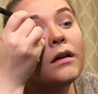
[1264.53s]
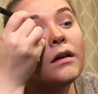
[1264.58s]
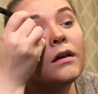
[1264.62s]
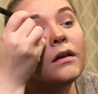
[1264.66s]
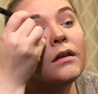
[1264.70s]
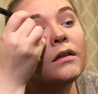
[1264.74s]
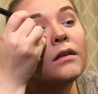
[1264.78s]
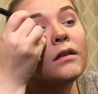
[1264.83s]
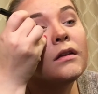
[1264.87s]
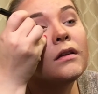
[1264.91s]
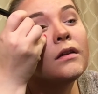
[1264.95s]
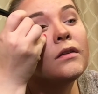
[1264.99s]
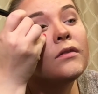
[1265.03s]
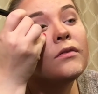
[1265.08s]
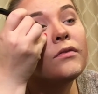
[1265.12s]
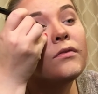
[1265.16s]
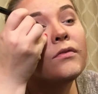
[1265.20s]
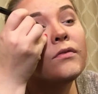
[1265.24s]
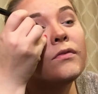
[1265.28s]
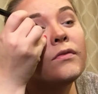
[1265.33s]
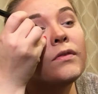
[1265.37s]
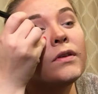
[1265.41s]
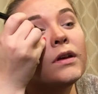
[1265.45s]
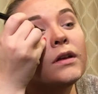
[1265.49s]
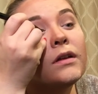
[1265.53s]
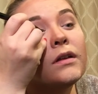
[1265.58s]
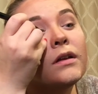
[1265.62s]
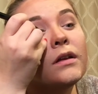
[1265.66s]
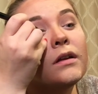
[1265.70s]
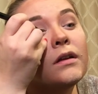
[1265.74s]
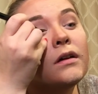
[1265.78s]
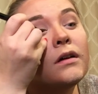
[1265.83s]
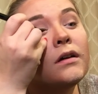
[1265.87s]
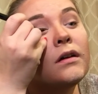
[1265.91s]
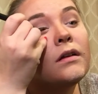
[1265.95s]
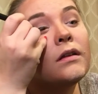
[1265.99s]
And then fill
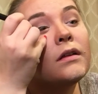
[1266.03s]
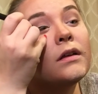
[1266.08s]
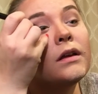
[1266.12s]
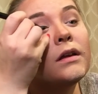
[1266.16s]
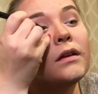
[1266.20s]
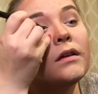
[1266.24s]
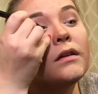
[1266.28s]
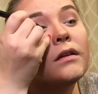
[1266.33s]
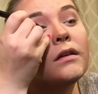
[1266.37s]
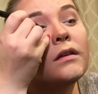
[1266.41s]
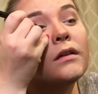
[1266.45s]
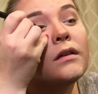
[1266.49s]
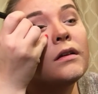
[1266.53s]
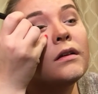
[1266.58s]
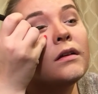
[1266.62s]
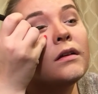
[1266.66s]
it all in.